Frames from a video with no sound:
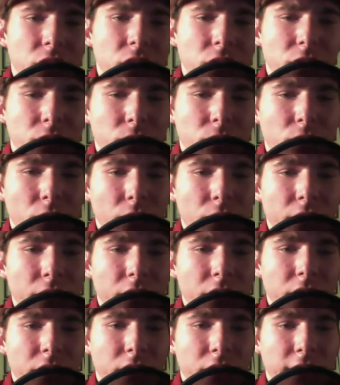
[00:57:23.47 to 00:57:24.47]
duo, really,
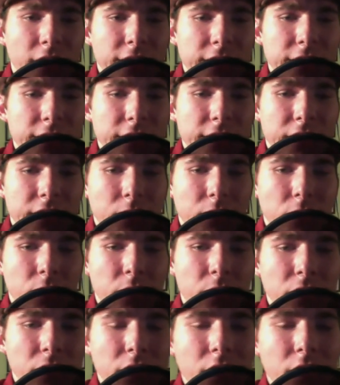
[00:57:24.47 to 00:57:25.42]
as it is at the moment,